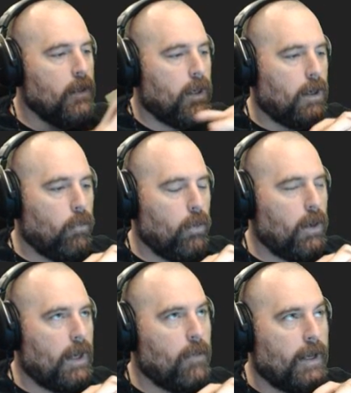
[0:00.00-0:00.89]
I
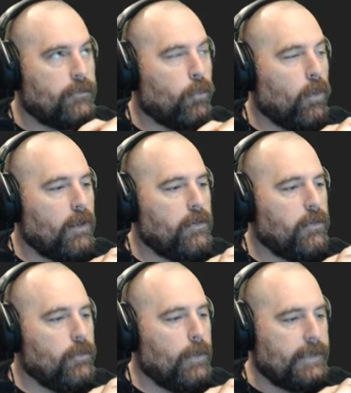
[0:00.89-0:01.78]
want to
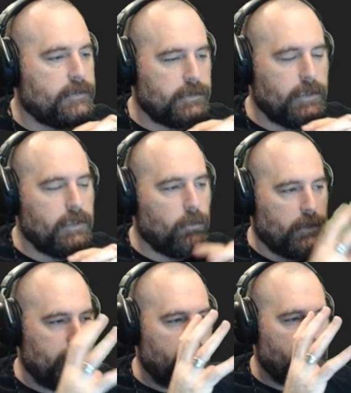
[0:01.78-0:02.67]
do a scene
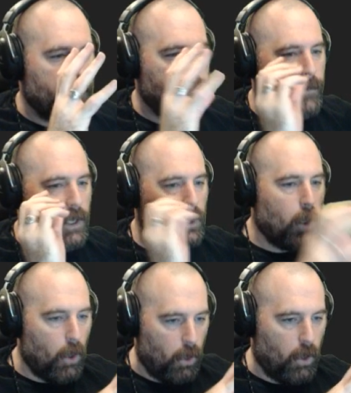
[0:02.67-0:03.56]
with a
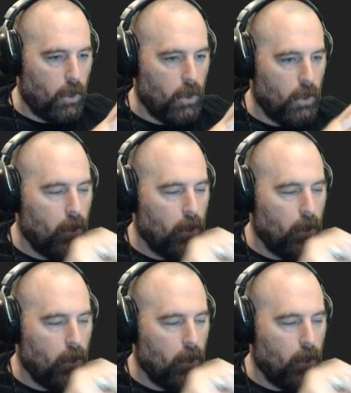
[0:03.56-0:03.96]
car.